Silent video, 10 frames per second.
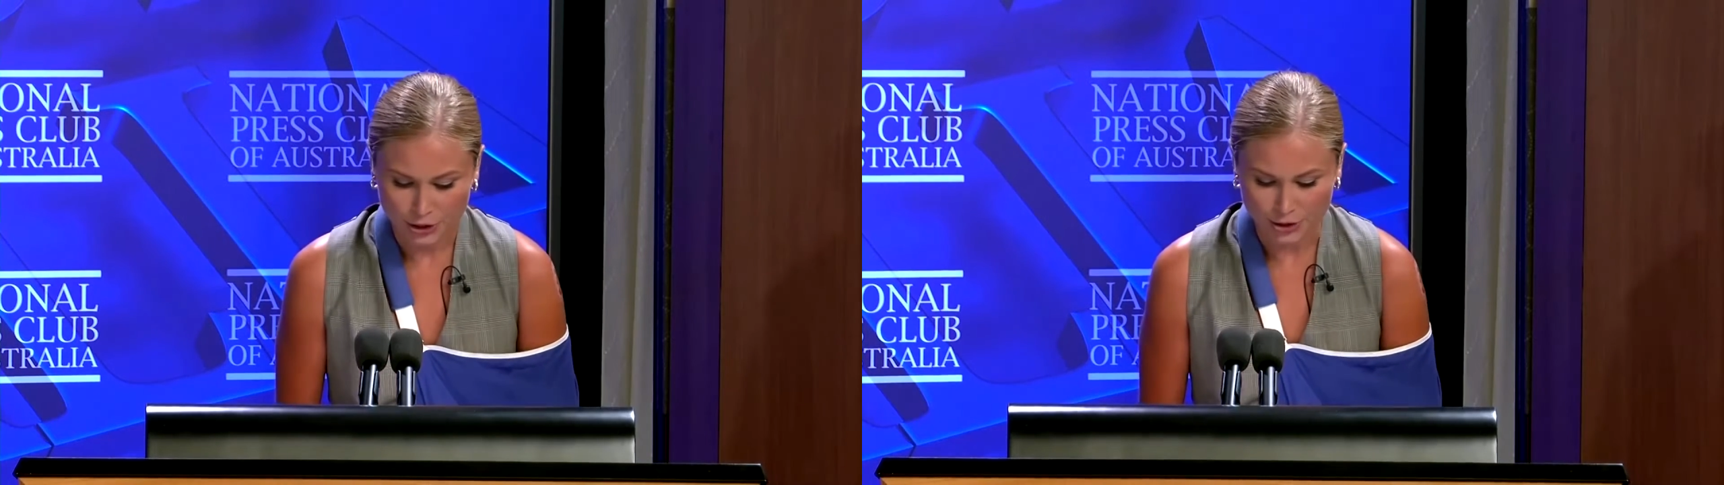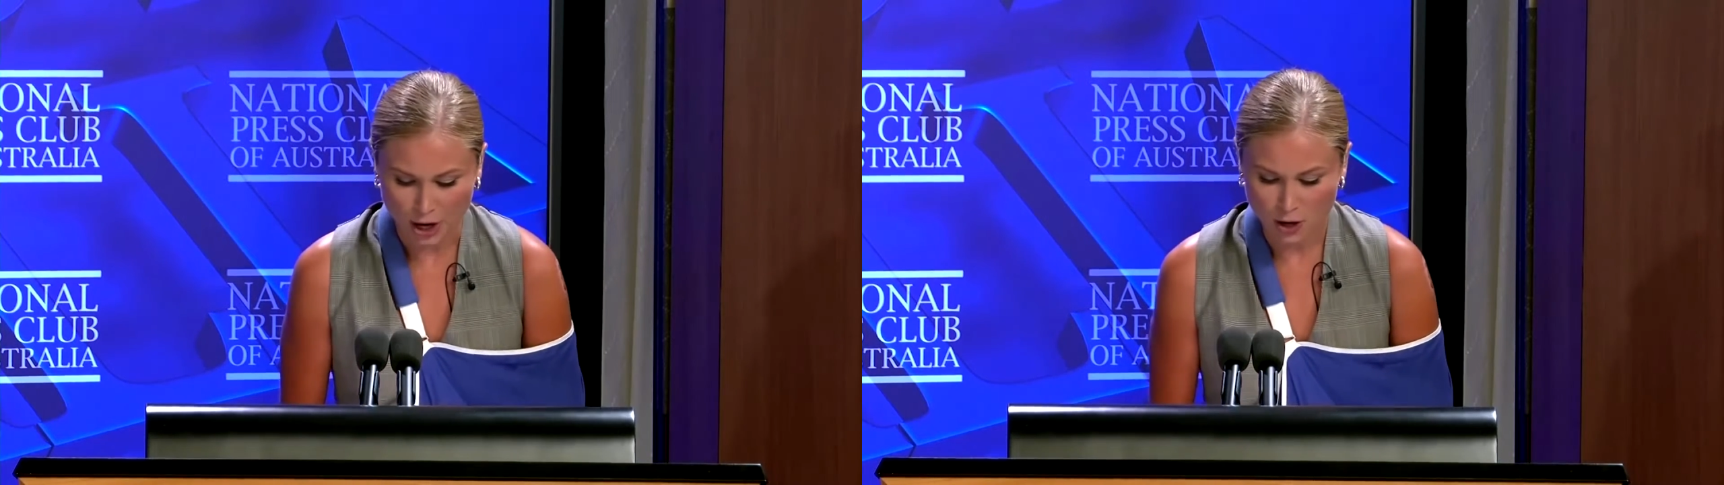
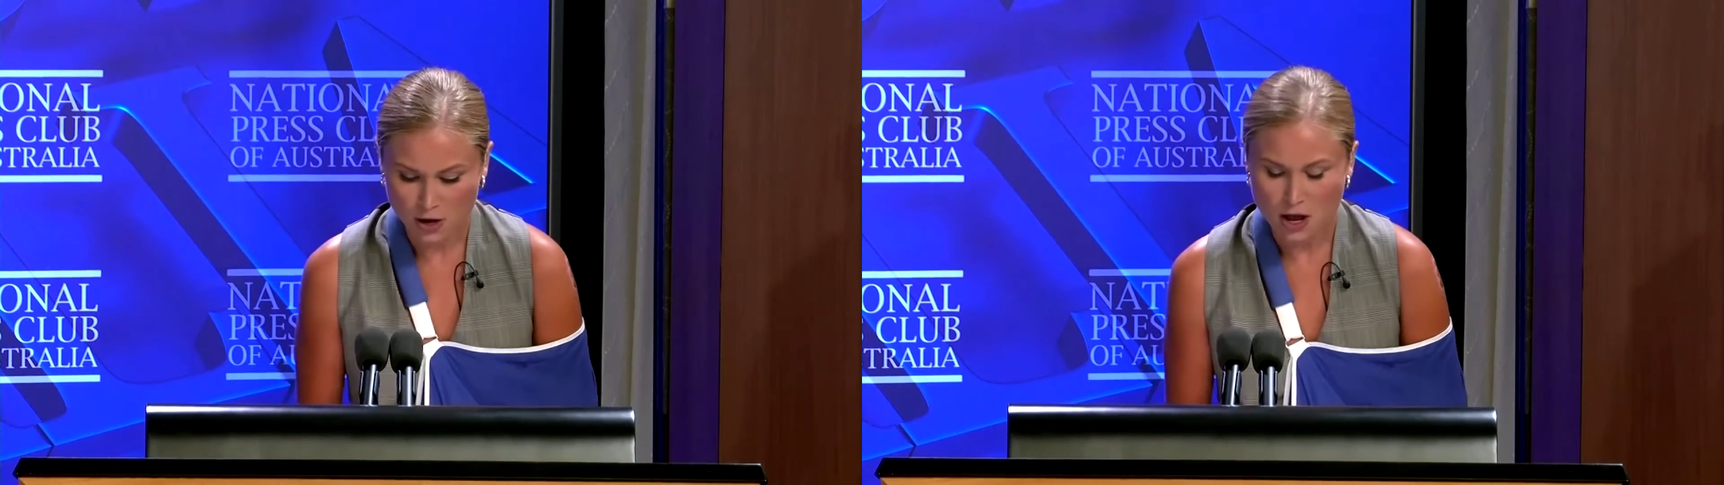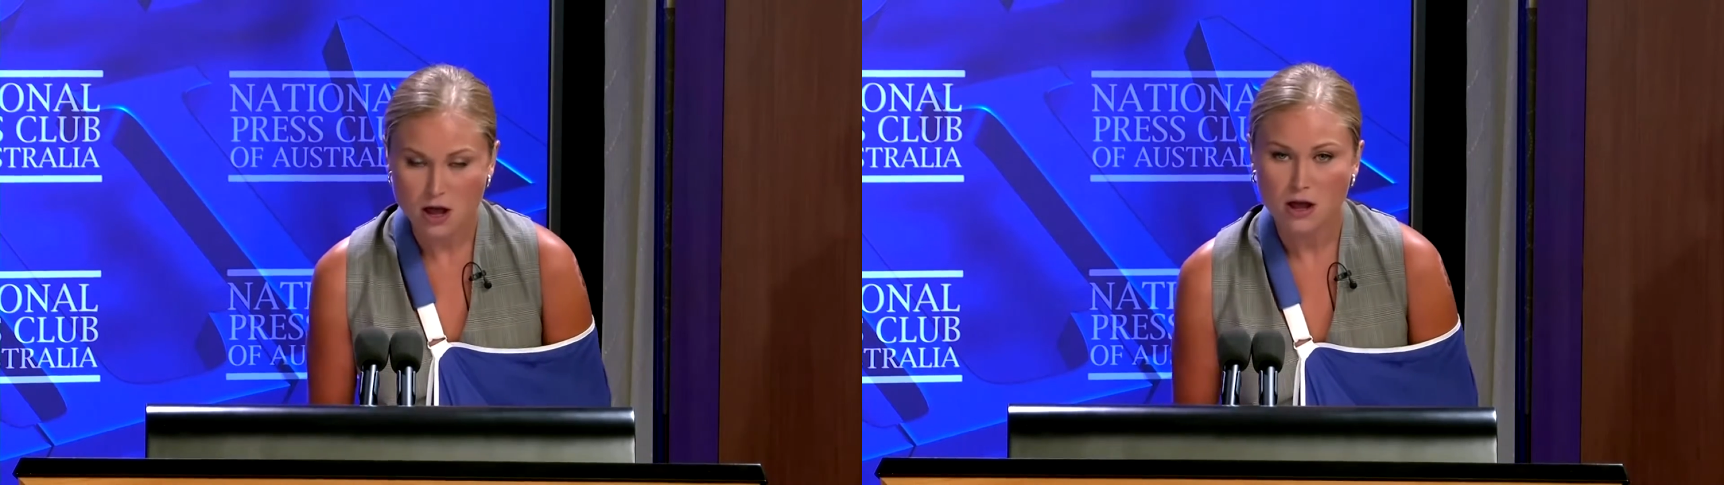you
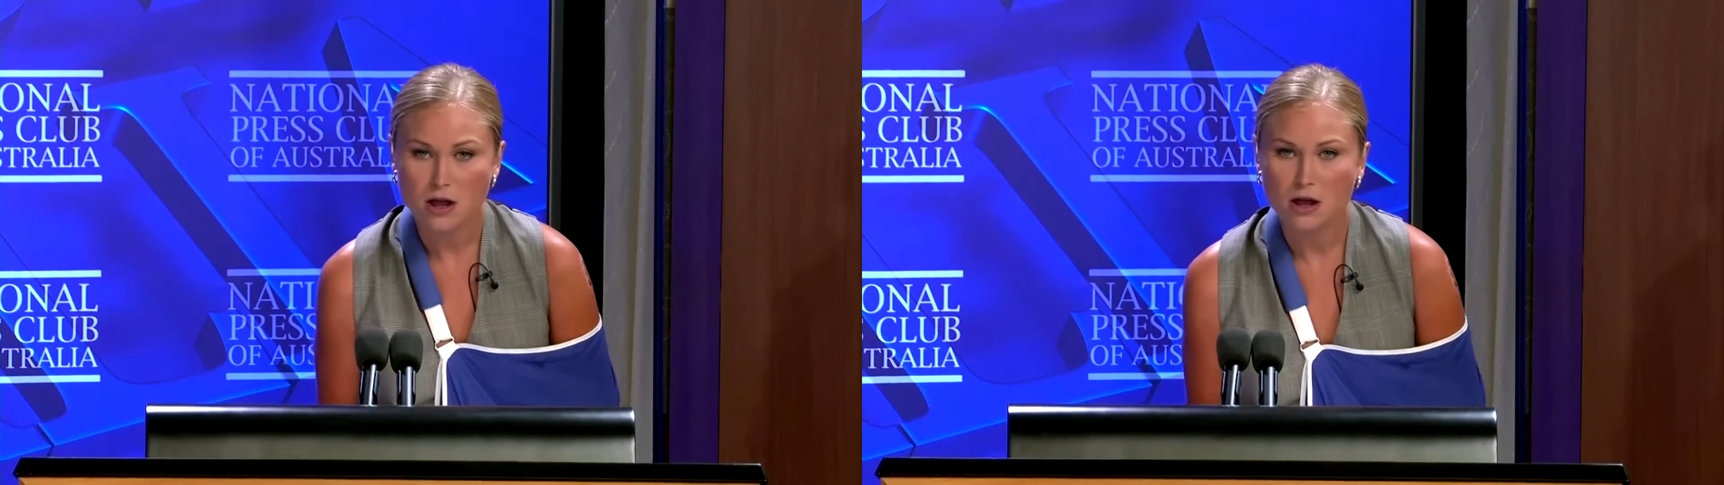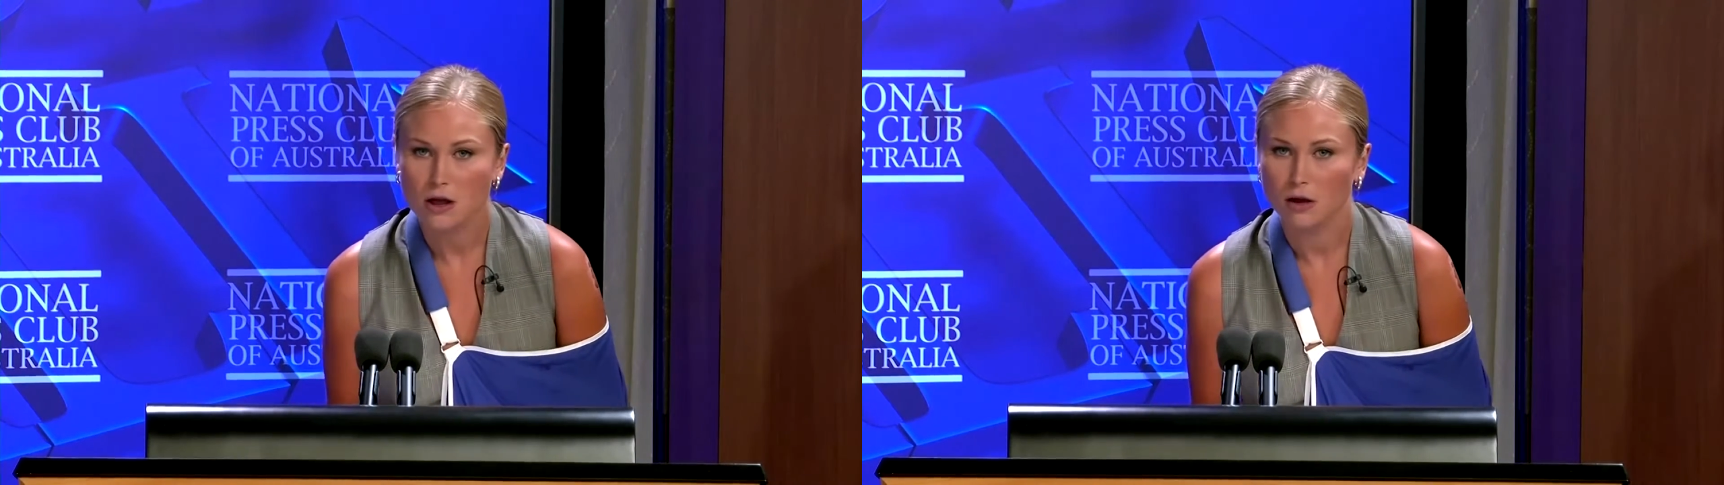know,
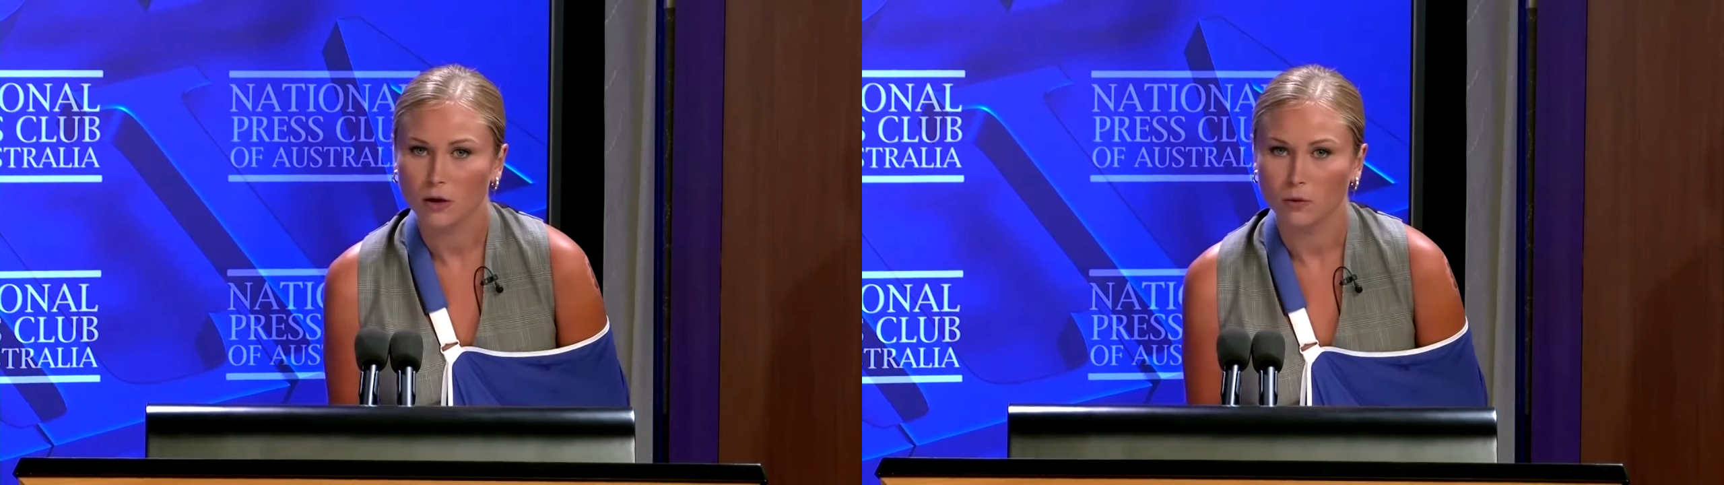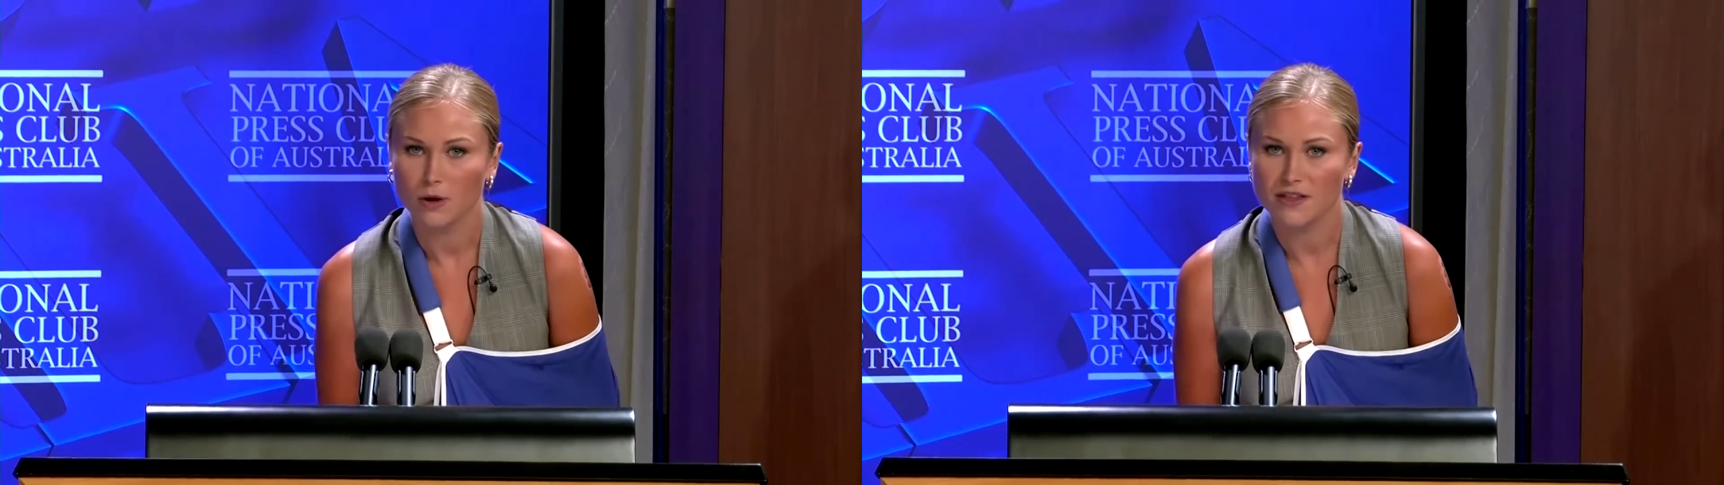
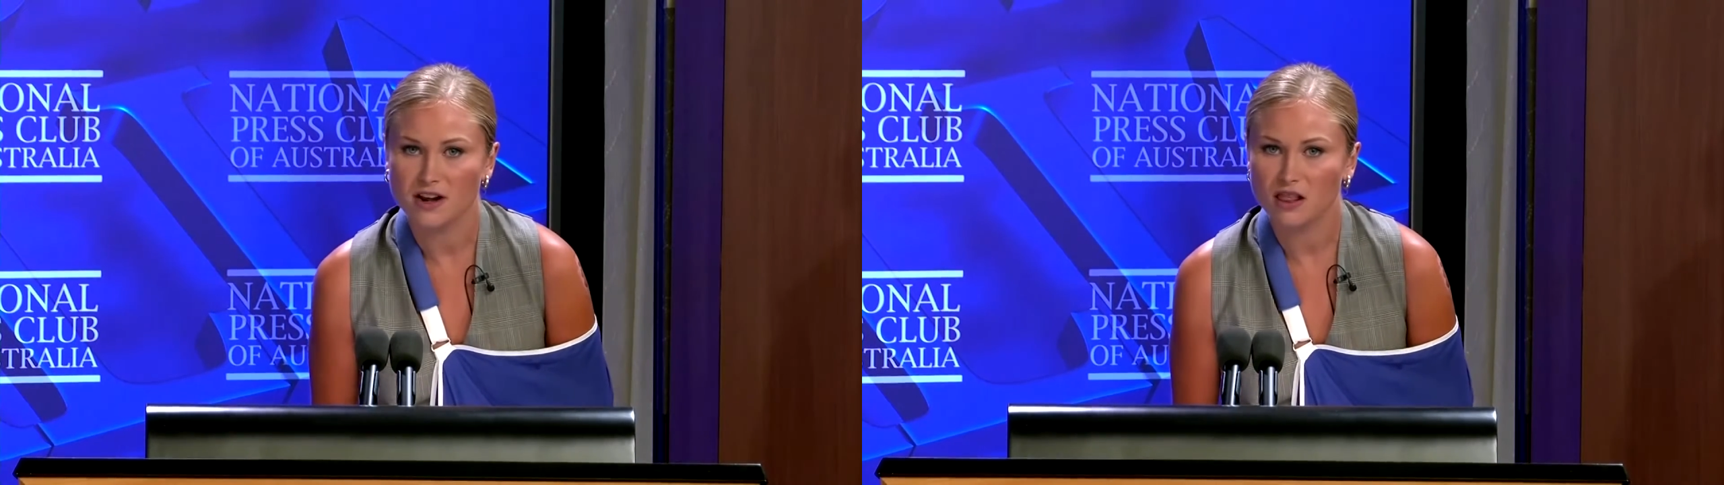with